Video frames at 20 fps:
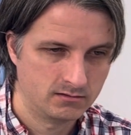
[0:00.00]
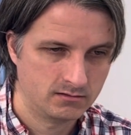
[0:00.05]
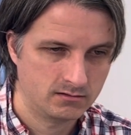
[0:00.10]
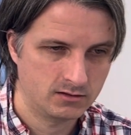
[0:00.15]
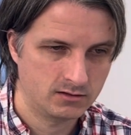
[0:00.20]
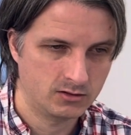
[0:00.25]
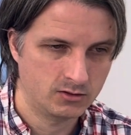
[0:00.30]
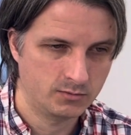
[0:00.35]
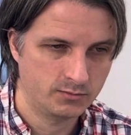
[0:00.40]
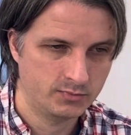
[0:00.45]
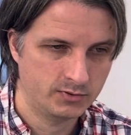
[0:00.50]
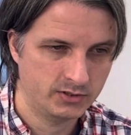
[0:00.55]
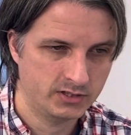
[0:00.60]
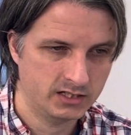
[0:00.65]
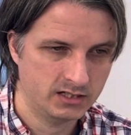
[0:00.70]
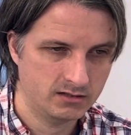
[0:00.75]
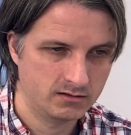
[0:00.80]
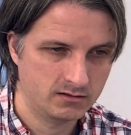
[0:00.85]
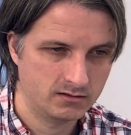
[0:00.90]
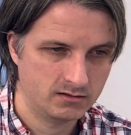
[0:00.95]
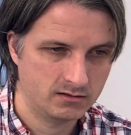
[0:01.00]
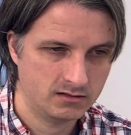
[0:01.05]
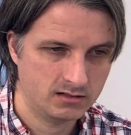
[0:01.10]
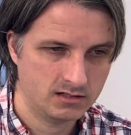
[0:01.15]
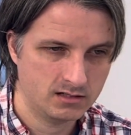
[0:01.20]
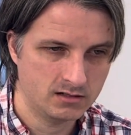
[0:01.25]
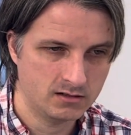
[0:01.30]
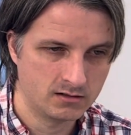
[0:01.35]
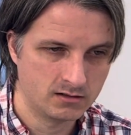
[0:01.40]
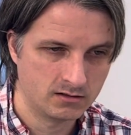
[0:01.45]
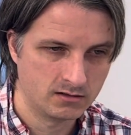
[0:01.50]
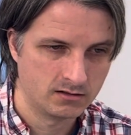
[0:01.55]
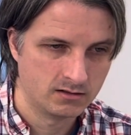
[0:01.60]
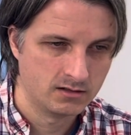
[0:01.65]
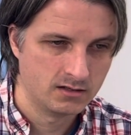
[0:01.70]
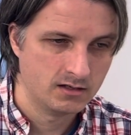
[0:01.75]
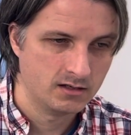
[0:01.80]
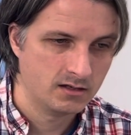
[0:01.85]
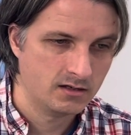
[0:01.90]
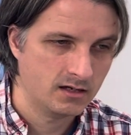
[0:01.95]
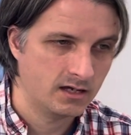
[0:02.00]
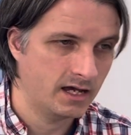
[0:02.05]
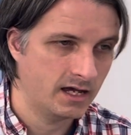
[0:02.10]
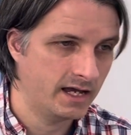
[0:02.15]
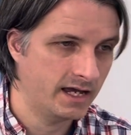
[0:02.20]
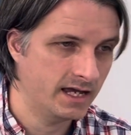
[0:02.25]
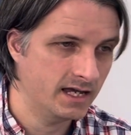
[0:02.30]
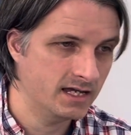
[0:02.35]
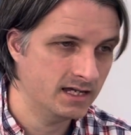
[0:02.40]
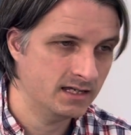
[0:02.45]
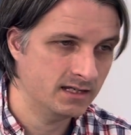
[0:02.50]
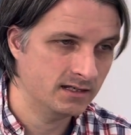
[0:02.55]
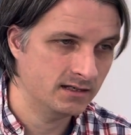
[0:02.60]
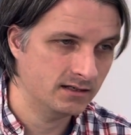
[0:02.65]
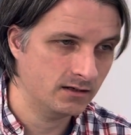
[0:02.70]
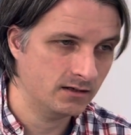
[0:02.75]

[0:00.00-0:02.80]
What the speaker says: you know, put it here. And